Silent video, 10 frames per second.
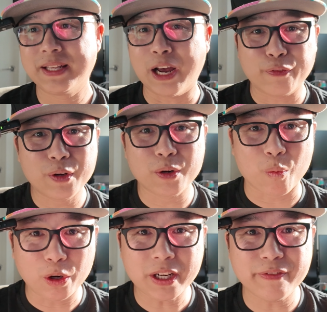Now, if you're in a
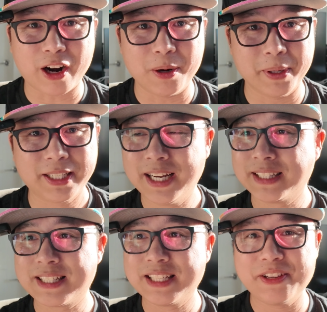work environment,
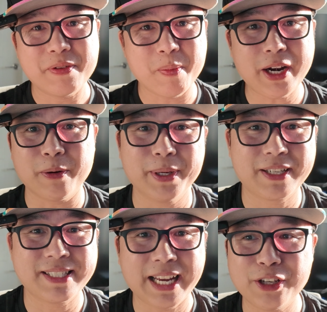this is even better,
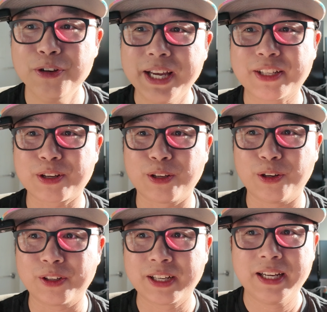because then you get to
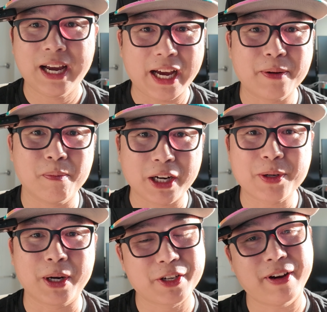learn at a
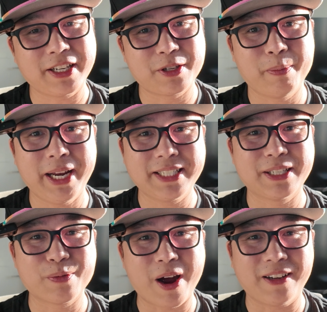much faster
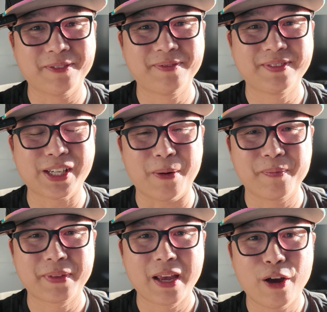pace as well. So
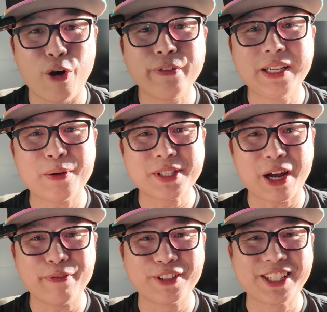hopefully that was
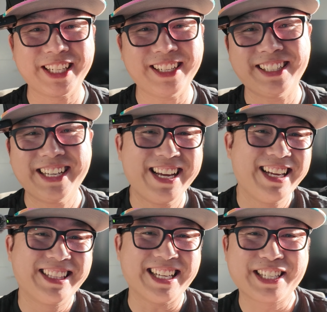helpful to you.
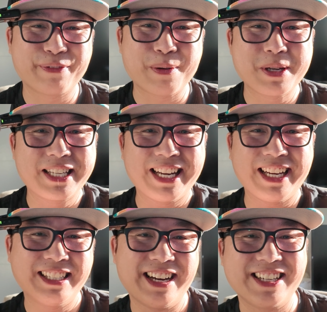That's it for me
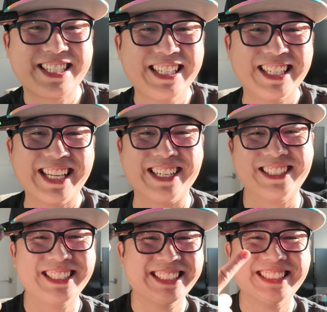today. I'll see you later.